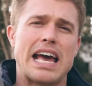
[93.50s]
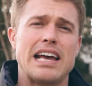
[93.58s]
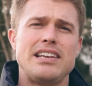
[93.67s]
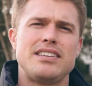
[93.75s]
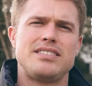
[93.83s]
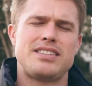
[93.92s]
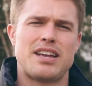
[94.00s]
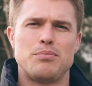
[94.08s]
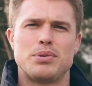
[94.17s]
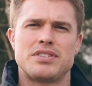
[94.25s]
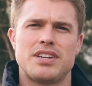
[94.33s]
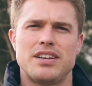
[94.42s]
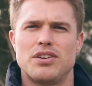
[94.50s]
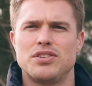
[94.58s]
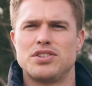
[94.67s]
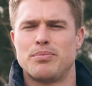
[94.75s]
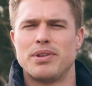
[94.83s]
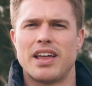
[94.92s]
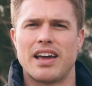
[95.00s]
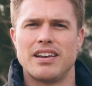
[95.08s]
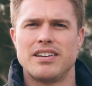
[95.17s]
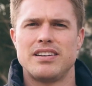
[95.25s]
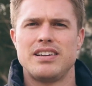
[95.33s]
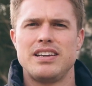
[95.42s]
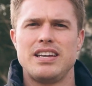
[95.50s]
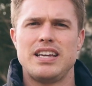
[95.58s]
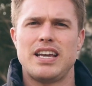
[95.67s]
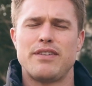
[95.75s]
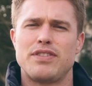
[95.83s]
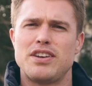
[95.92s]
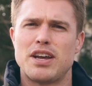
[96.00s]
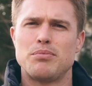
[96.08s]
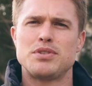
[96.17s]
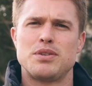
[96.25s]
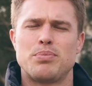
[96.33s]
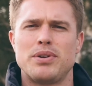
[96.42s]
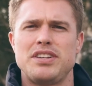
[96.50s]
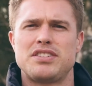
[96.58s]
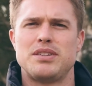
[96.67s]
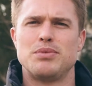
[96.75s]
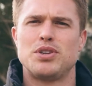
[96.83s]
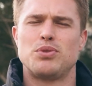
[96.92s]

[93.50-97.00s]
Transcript: add 10% on top of that. If the numbers are pretty similar